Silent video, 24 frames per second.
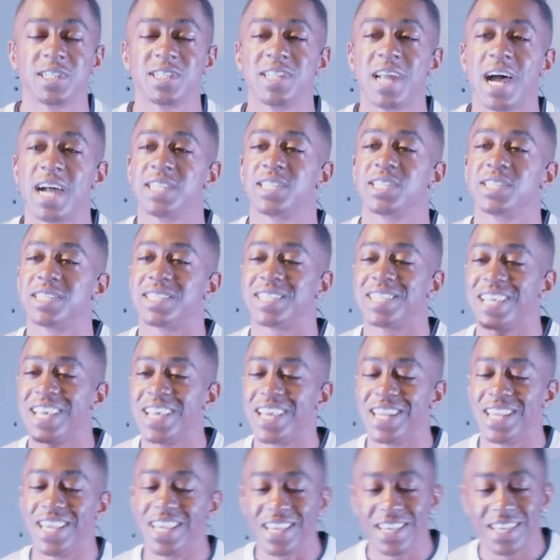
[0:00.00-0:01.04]
not just
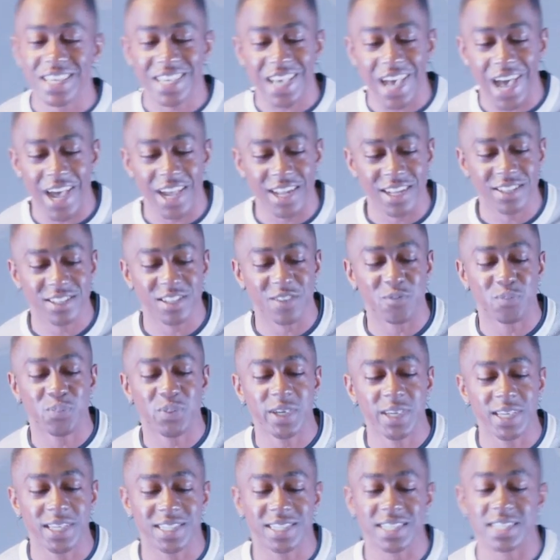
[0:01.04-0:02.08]
any kind of
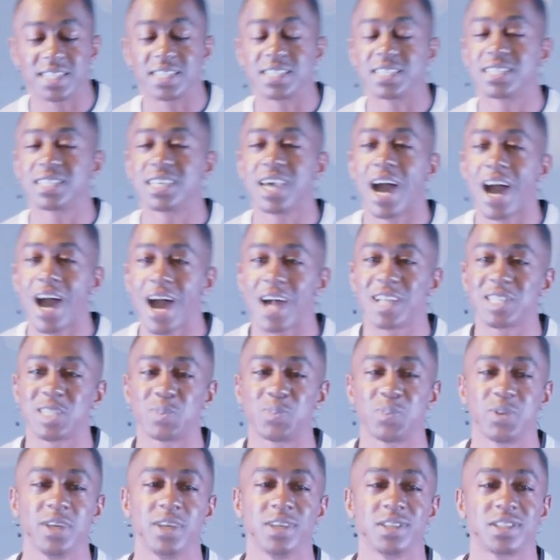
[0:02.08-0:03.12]
peace. It's God's
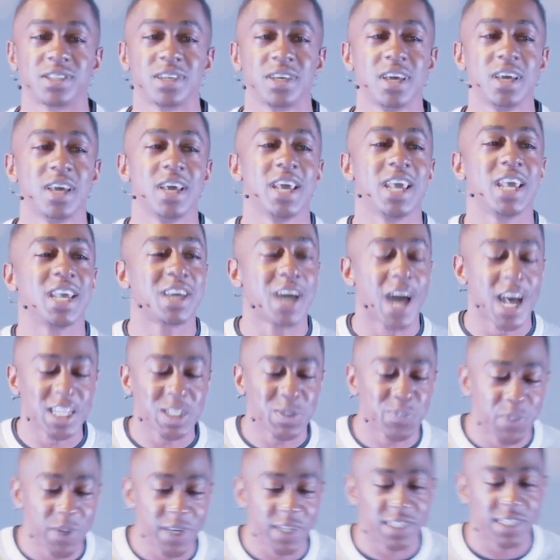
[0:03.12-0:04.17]
peace. And God's
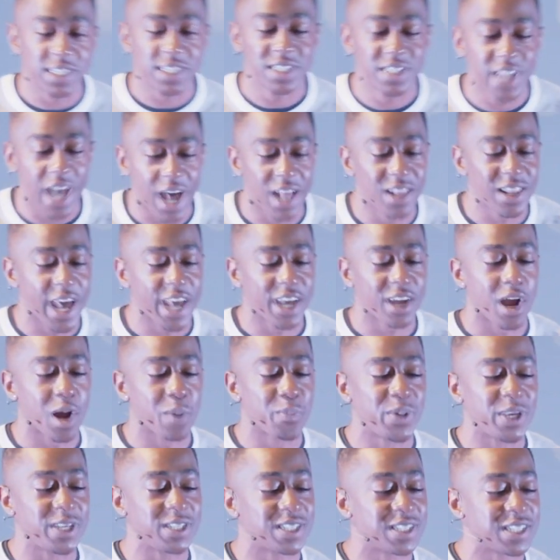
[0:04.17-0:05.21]
peace is not like our
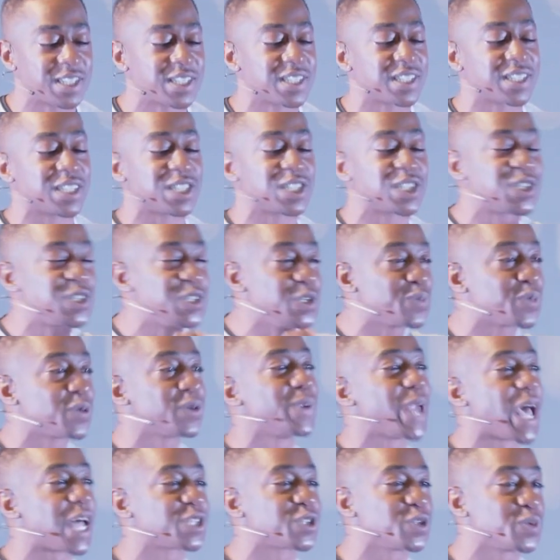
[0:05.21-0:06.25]
peace. This is a
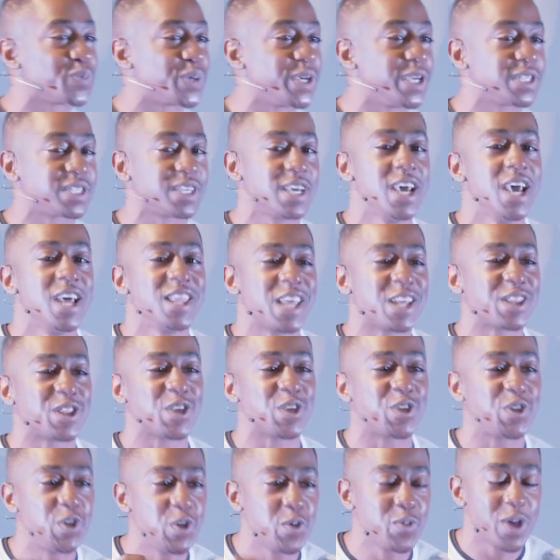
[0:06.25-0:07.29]
supernatural peace that the
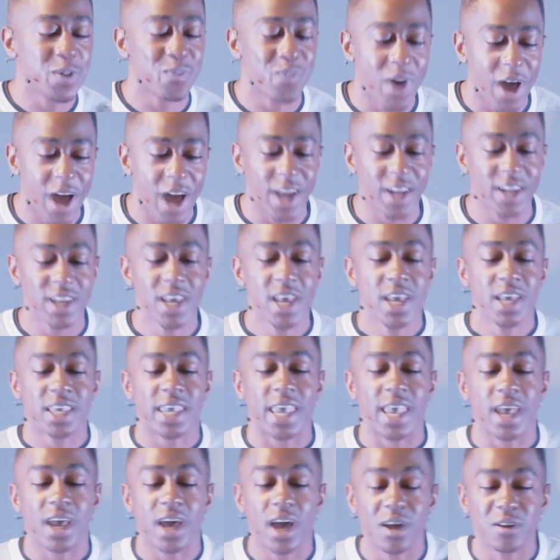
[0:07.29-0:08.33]
human mind
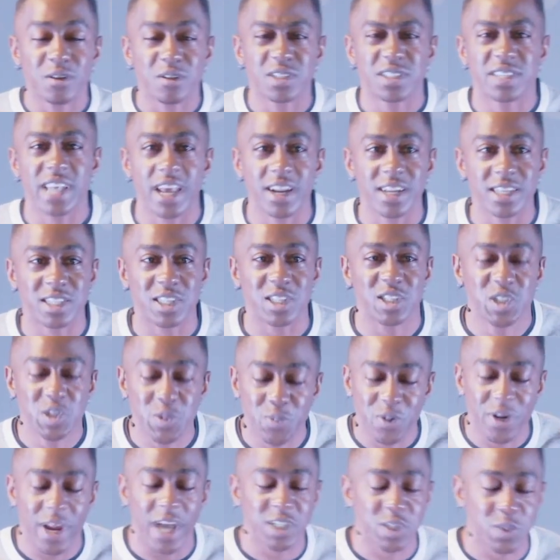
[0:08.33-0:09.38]
can't understand. It's a
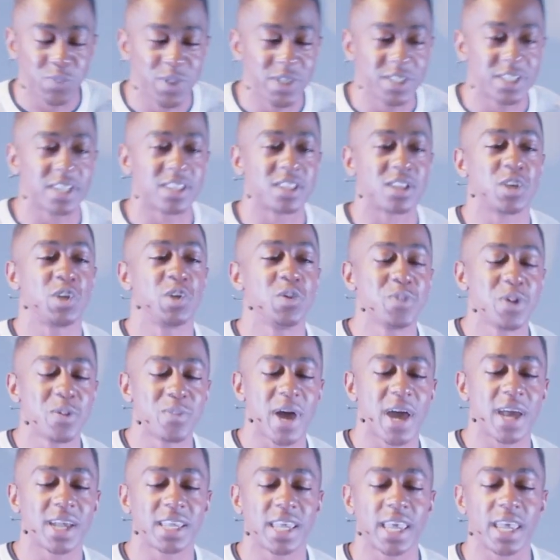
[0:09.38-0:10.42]
supernatural peace that the human
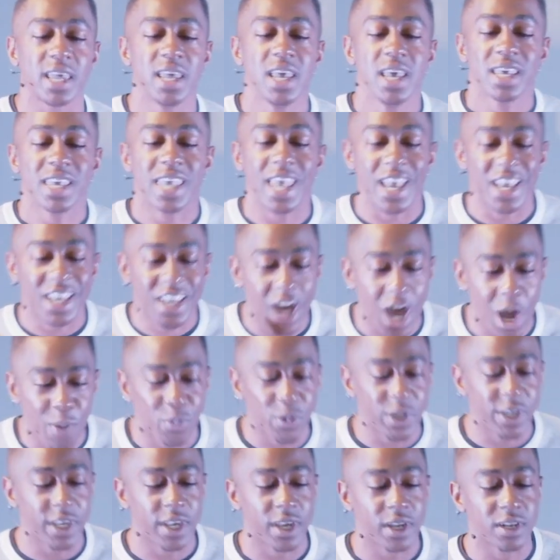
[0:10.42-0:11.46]
mind can't
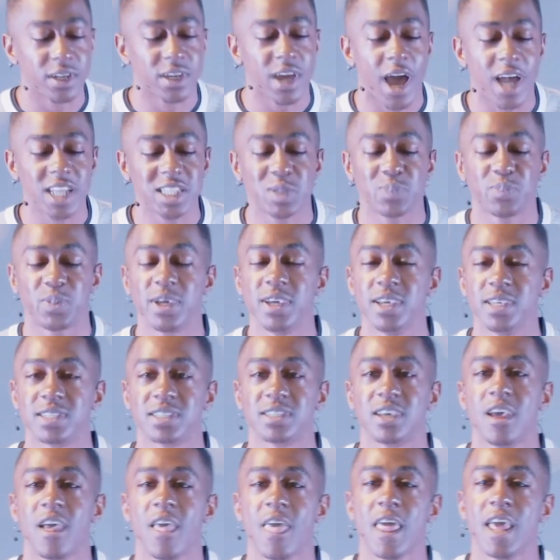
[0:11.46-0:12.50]
comprehend. God's peace
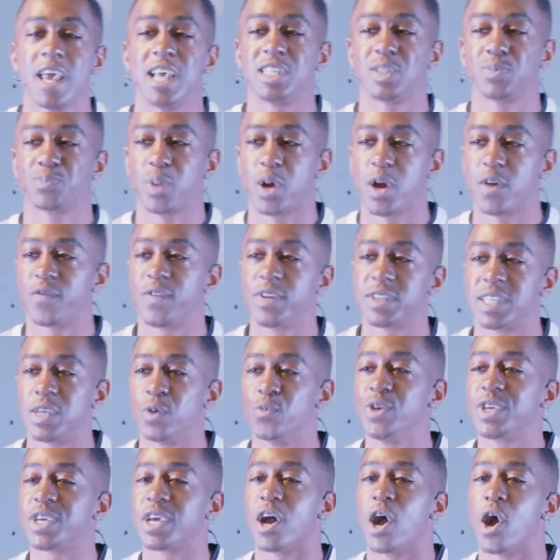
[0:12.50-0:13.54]
is perfect, and
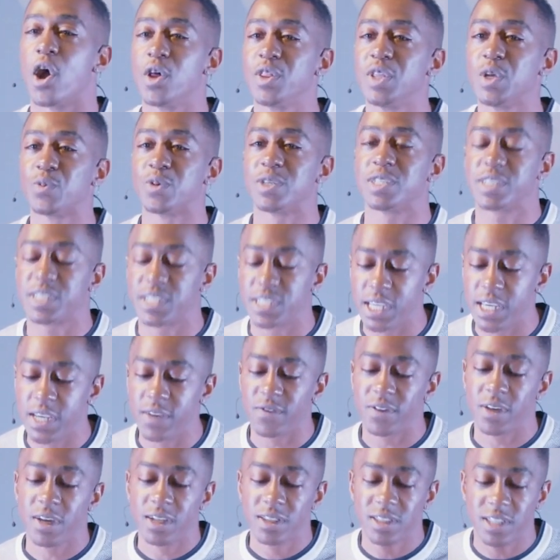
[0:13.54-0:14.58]
we can only
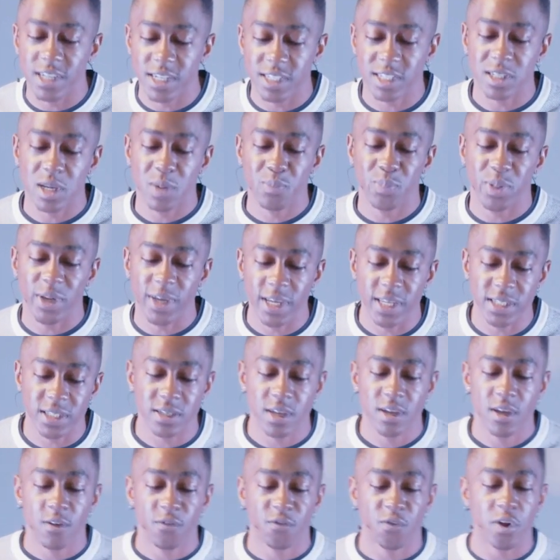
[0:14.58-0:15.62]
receive this peace
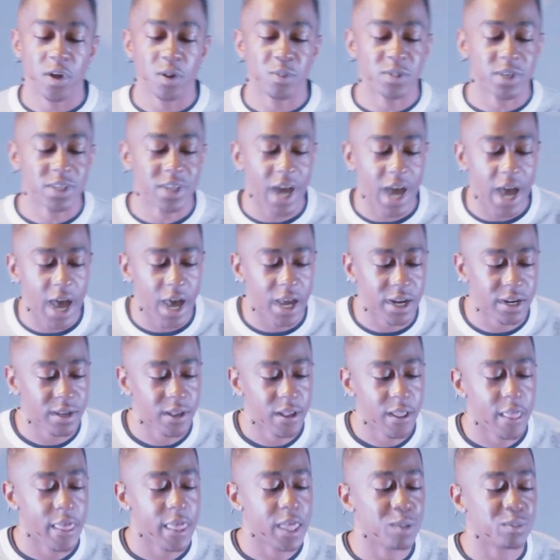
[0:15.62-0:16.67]
from God
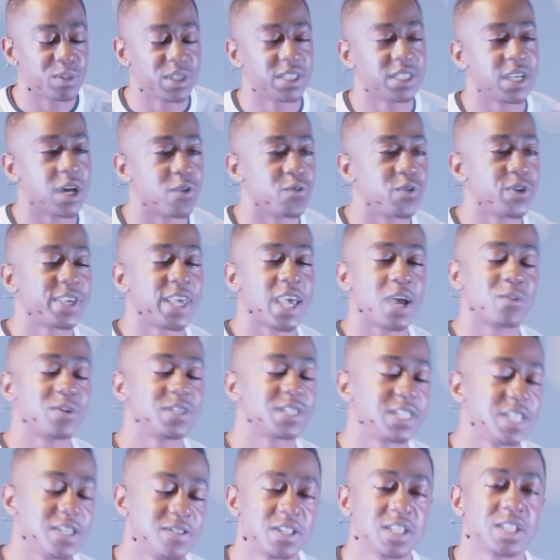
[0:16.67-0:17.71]
himself. We can't
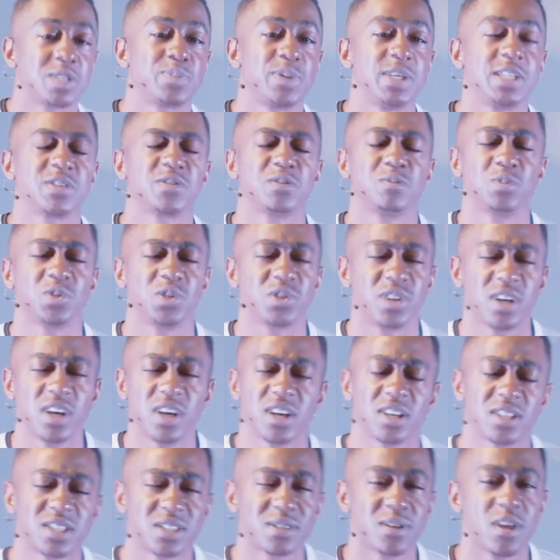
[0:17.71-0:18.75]
receive this peace from
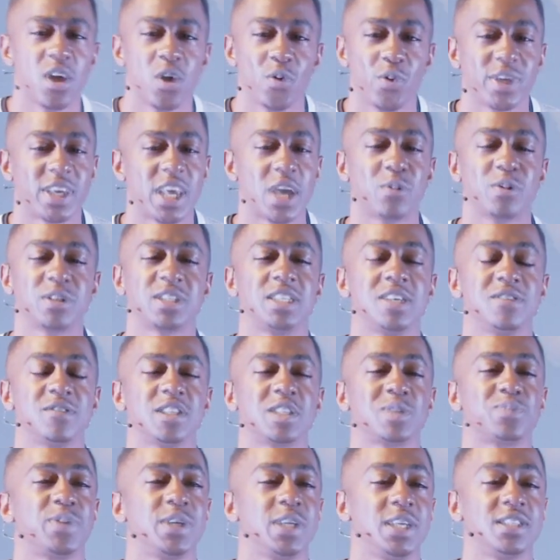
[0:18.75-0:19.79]
drugs. We can't receive
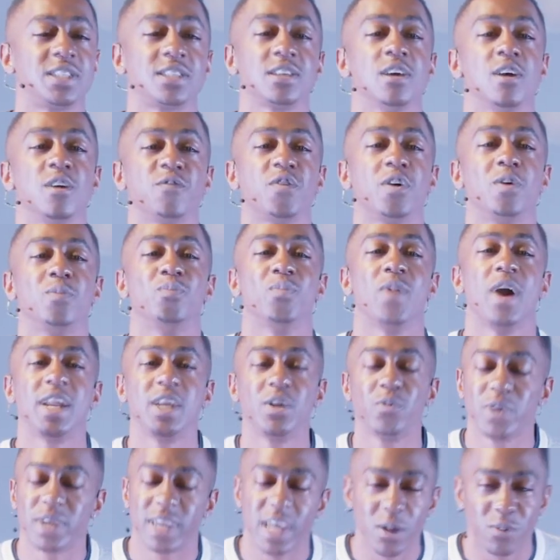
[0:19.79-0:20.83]
this peace from money.
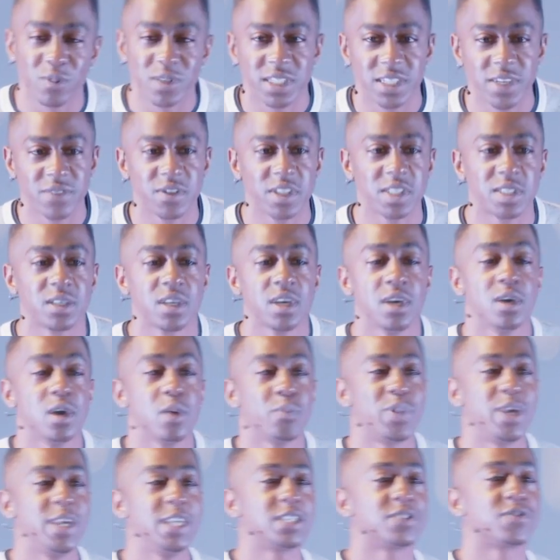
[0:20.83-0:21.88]
We can't receive this
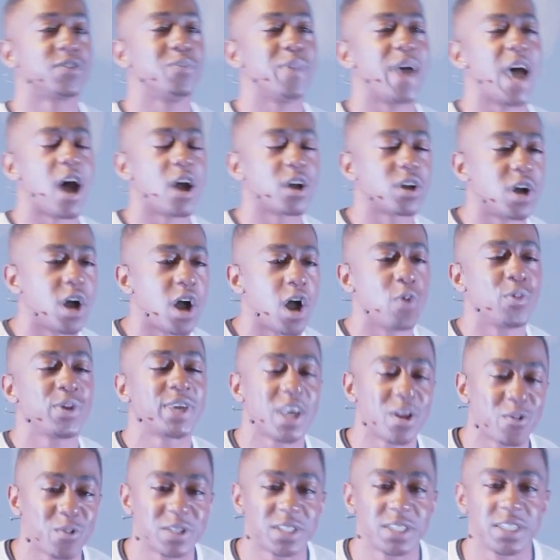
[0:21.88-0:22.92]
peace from alcohol. We
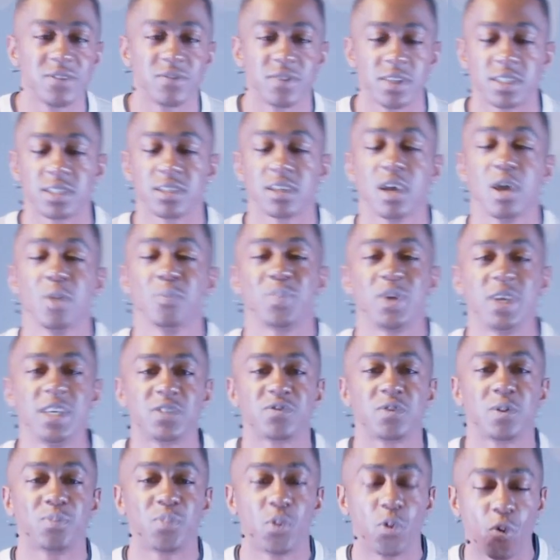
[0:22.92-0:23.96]
can't receive this peace
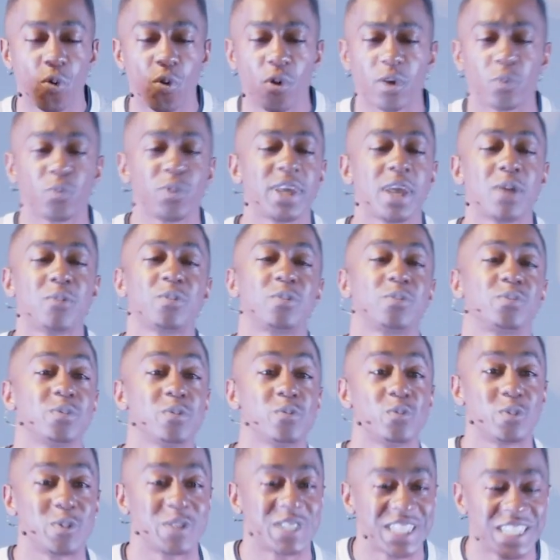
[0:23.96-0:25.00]
from porn. We can't
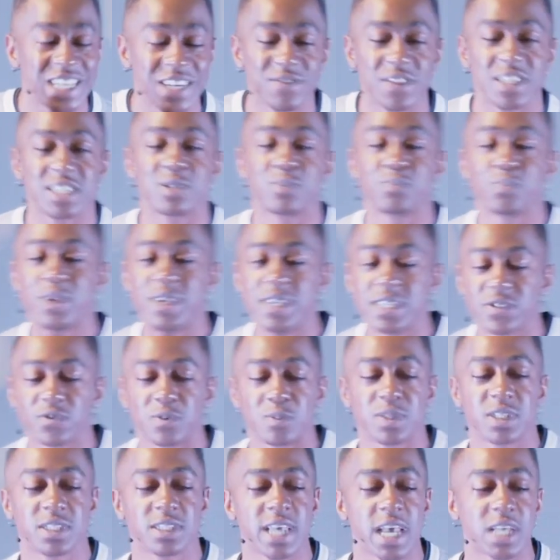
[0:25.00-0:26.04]
receive this peace
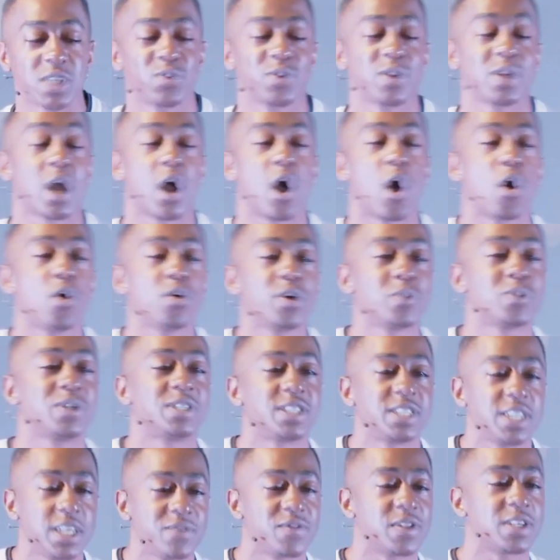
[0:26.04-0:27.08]
from sex. We can only
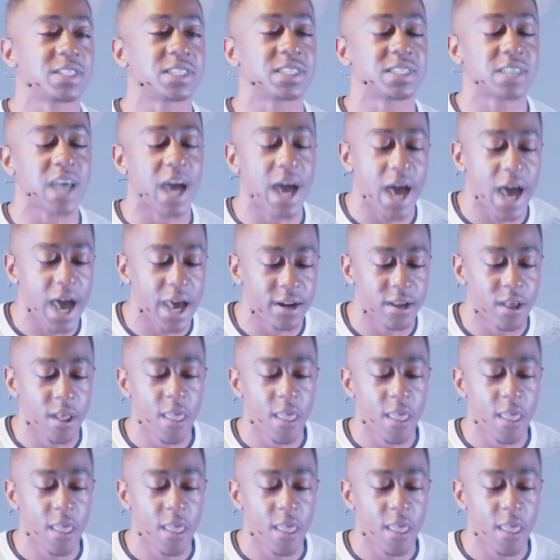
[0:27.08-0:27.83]
receive this peace